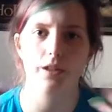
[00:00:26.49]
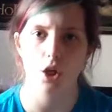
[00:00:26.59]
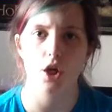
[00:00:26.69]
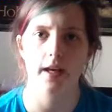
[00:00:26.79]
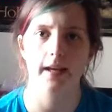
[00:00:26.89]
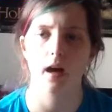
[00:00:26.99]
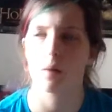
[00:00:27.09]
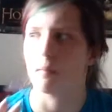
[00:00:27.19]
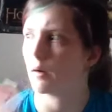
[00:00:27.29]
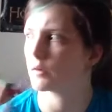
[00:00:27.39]
learning
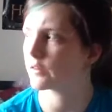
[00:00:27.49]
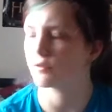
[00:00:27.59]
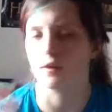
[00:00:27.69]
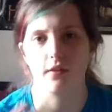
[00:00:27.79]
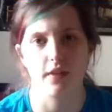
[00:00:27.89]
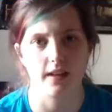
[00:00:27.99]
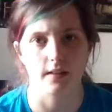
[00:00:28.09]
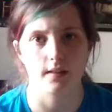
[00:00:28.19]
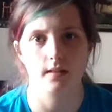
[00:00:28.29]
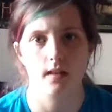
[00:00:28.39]
about different
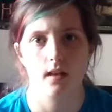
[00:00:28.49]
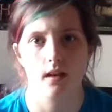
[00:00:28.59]
things.